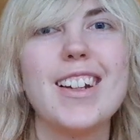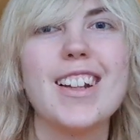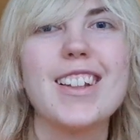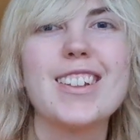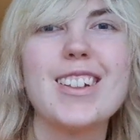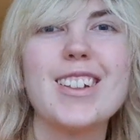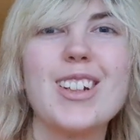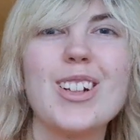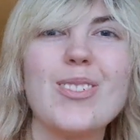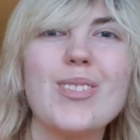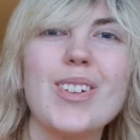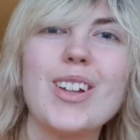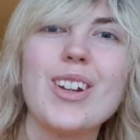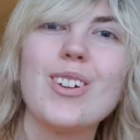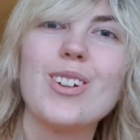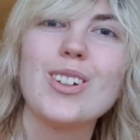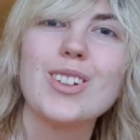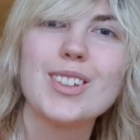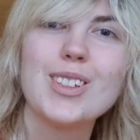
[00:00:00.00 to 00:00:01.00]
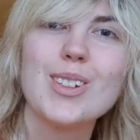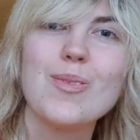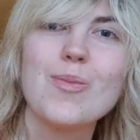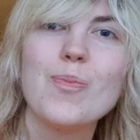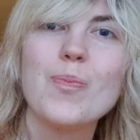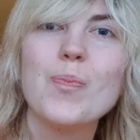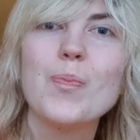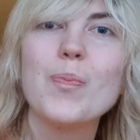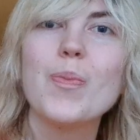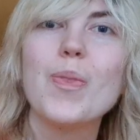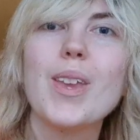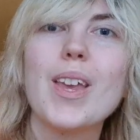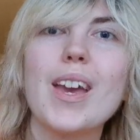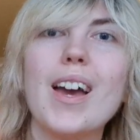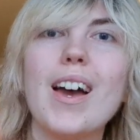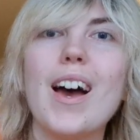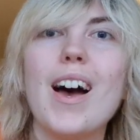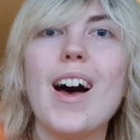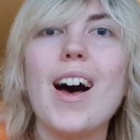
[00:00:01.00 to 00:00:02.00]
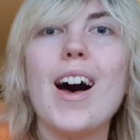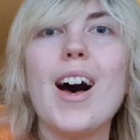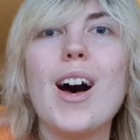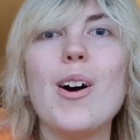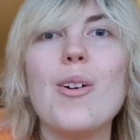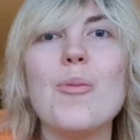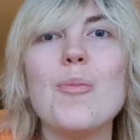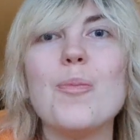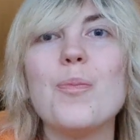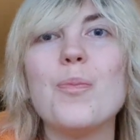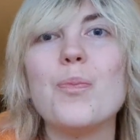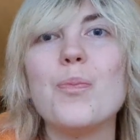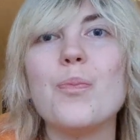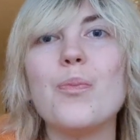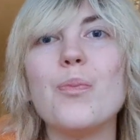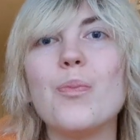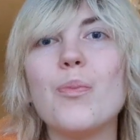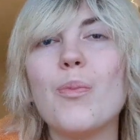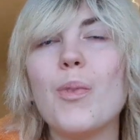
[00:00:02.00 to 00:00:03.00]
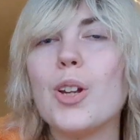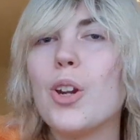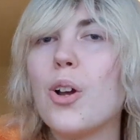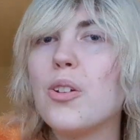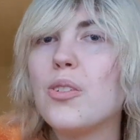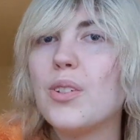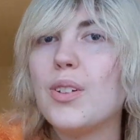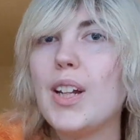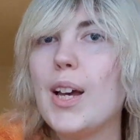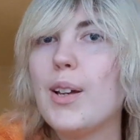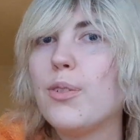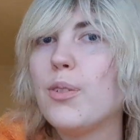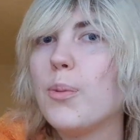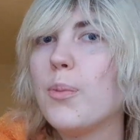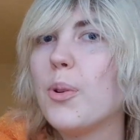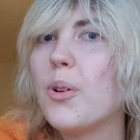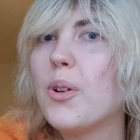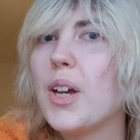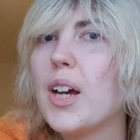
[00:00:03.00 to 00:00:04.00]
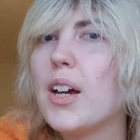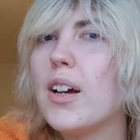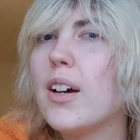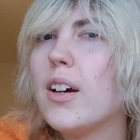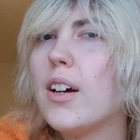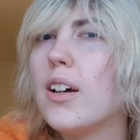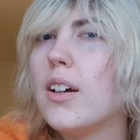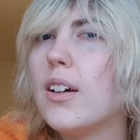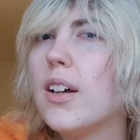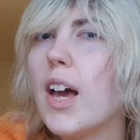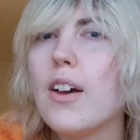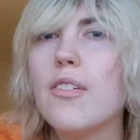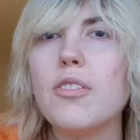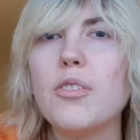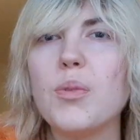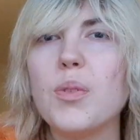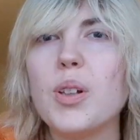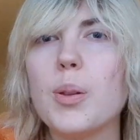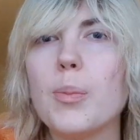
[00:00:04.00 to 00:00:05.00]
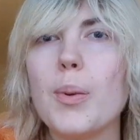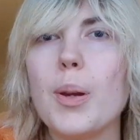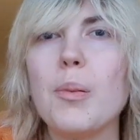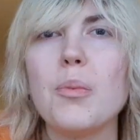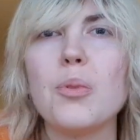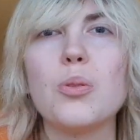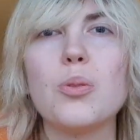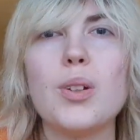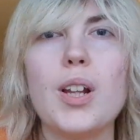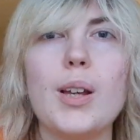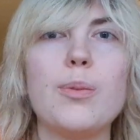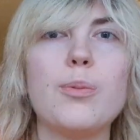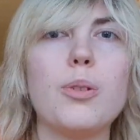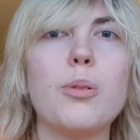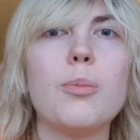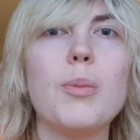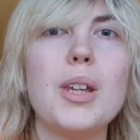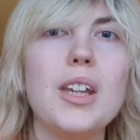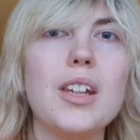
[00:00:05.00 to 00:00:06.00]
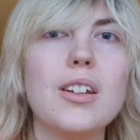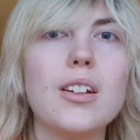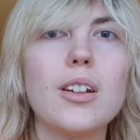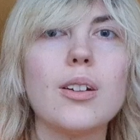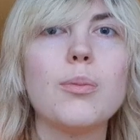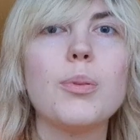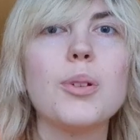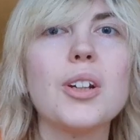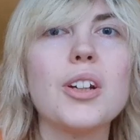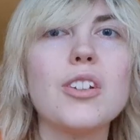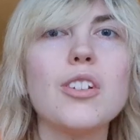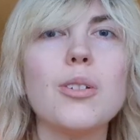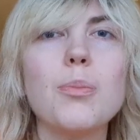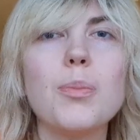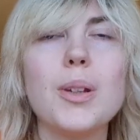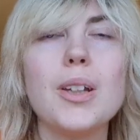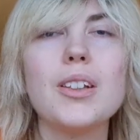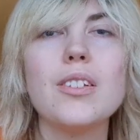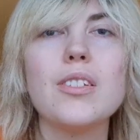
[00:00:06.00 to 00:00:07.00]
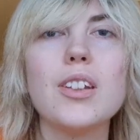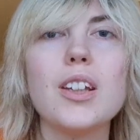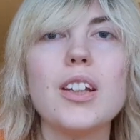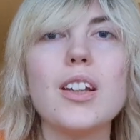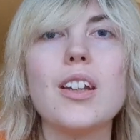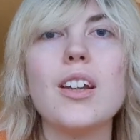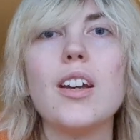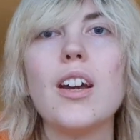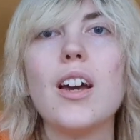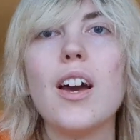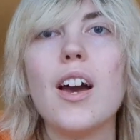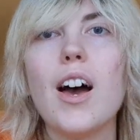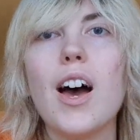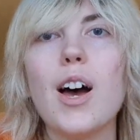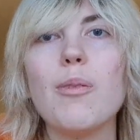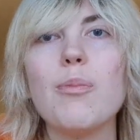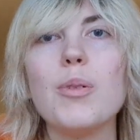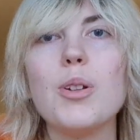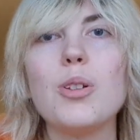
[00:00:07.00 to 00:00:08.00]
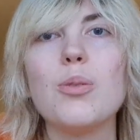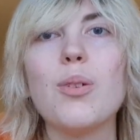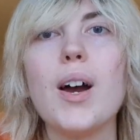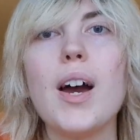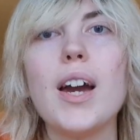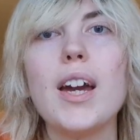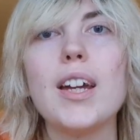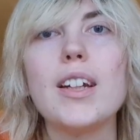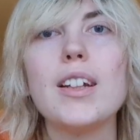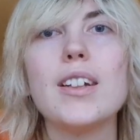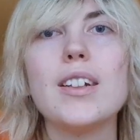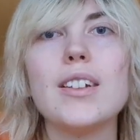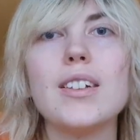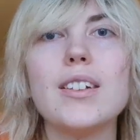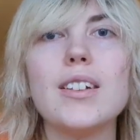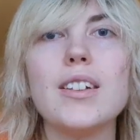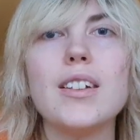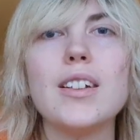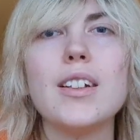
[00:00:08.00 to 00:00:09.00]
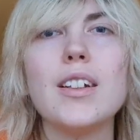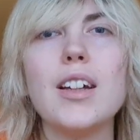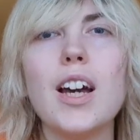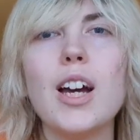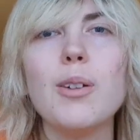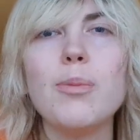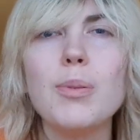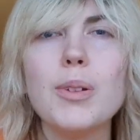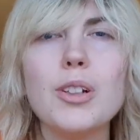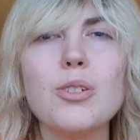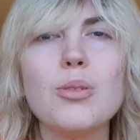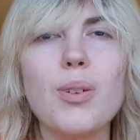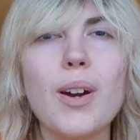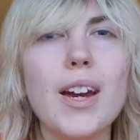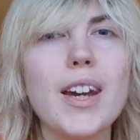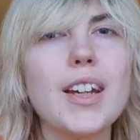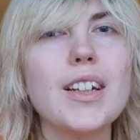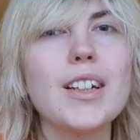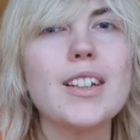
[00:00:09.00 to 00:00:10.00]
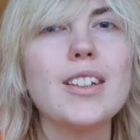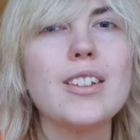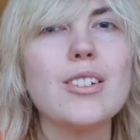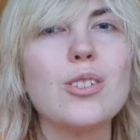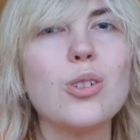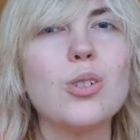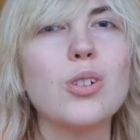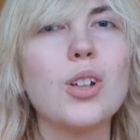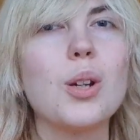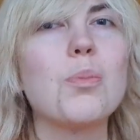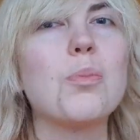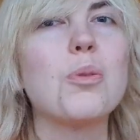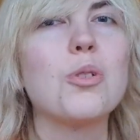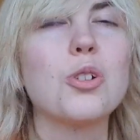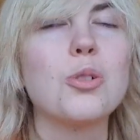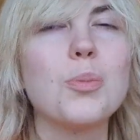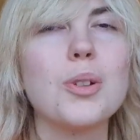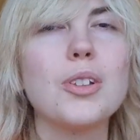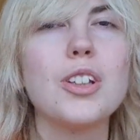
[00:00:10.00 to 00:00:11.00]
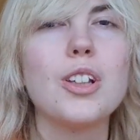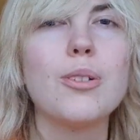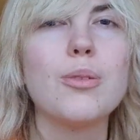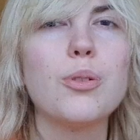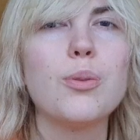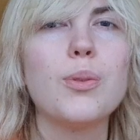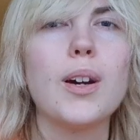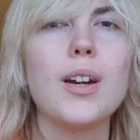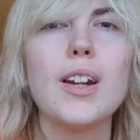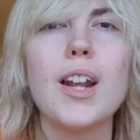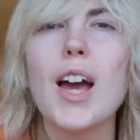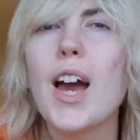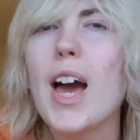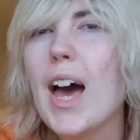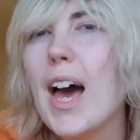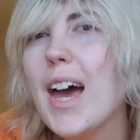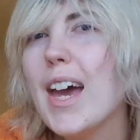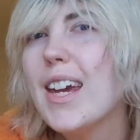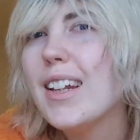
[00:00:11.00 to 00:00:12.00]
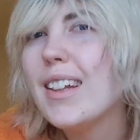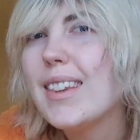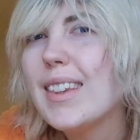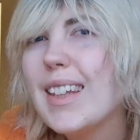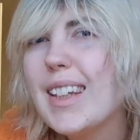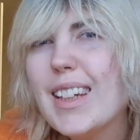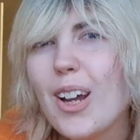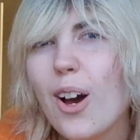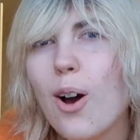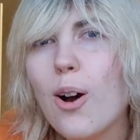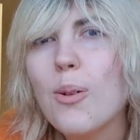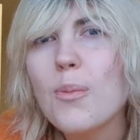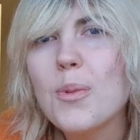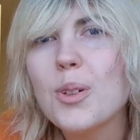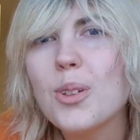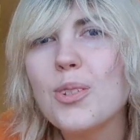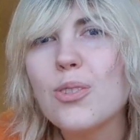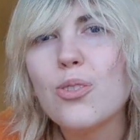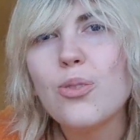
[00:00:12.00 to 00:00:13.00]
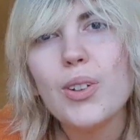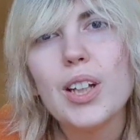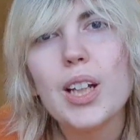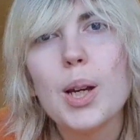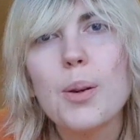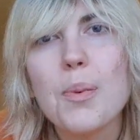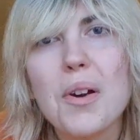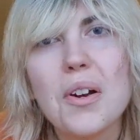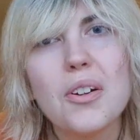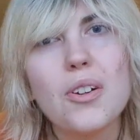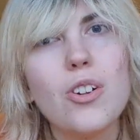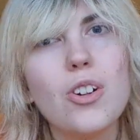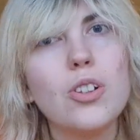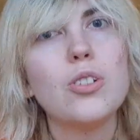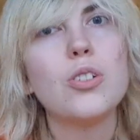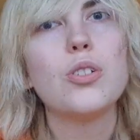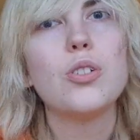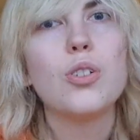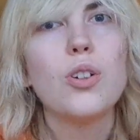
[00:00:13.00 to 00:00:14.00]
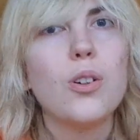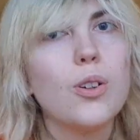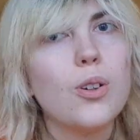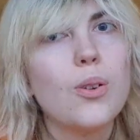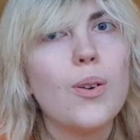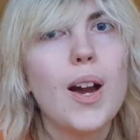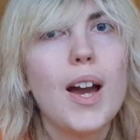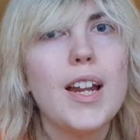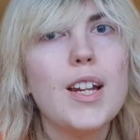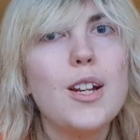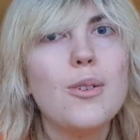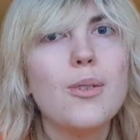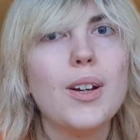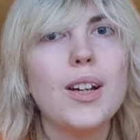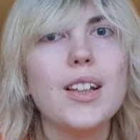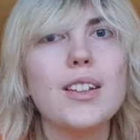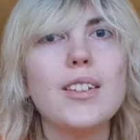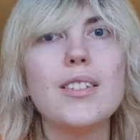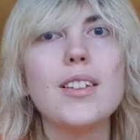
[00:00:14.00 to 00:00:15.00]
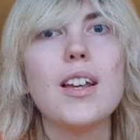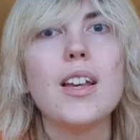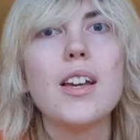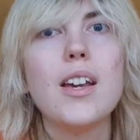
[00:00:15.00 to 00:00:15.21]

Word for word: that's gonna be awesome. Um, but also live stream. Oh yeah, uh, I uh, haven't really been able to live stream either because of being sick. I've been trying. I've been trying to not push myself so hard. I, I did almost think about going to Korea anyways,